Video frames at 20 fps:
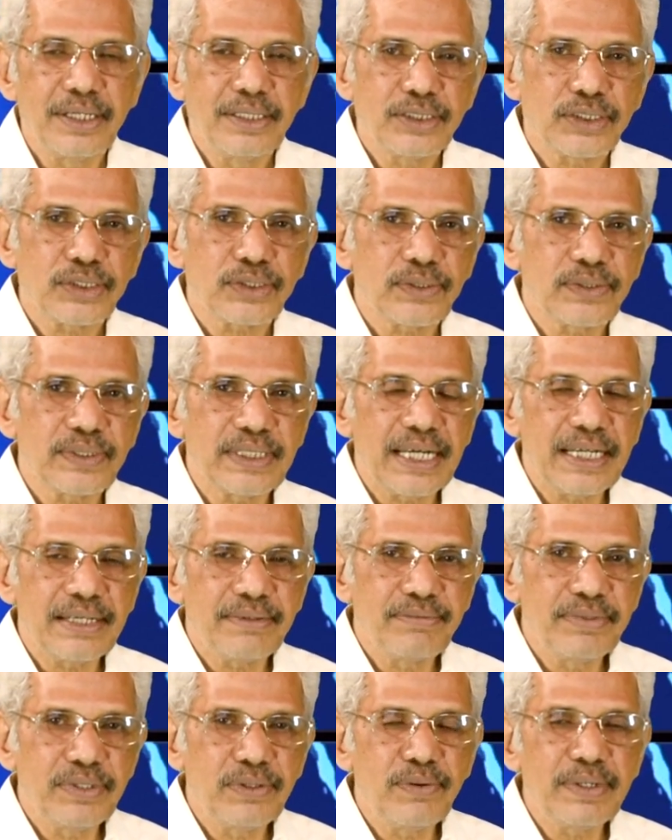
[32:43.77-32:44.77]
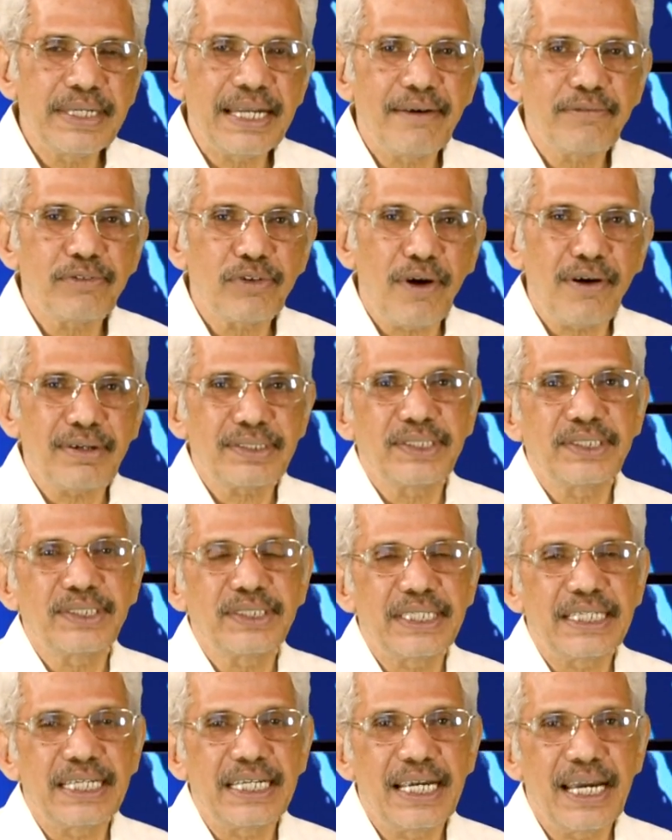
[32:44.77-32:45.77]
so that we don't have
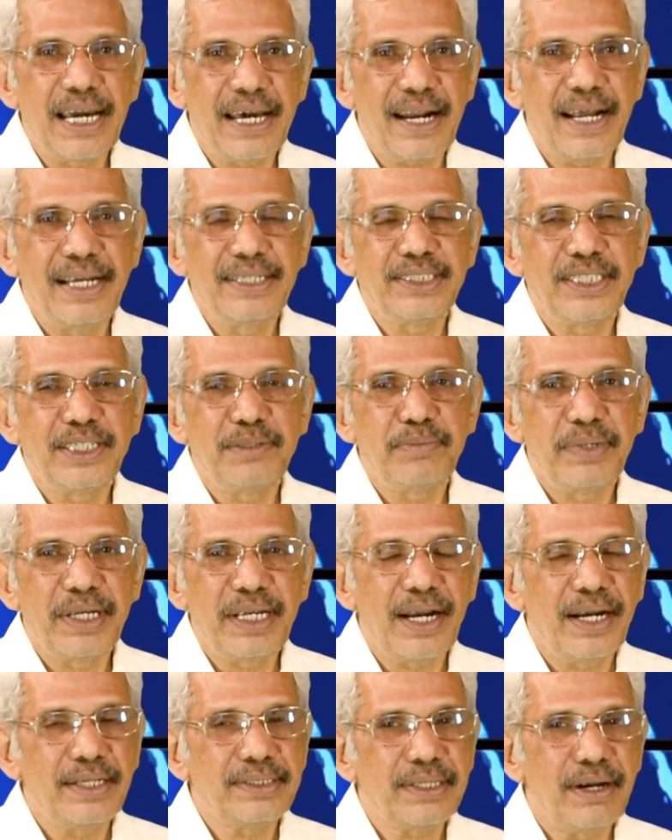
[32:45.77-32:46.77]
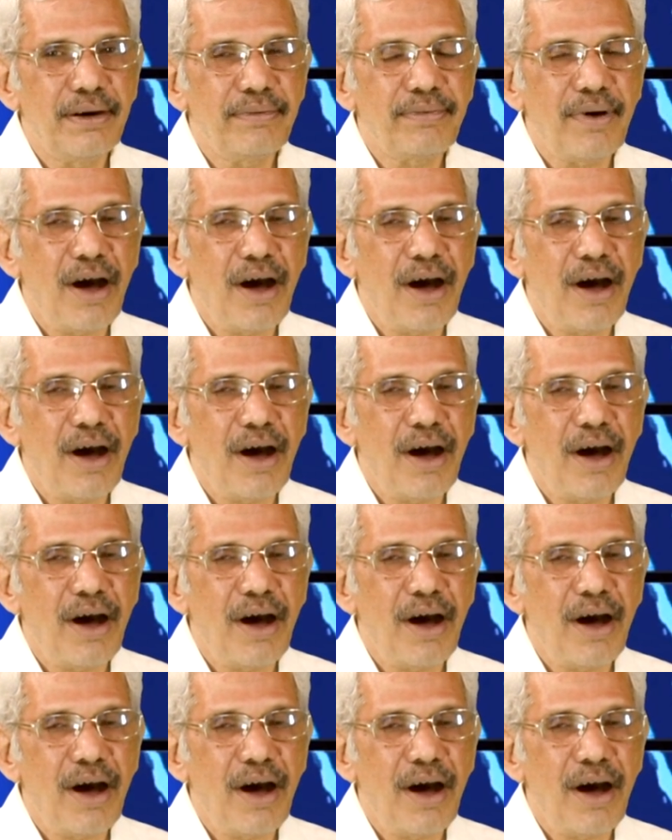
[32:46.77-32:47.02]
toxicity arising because of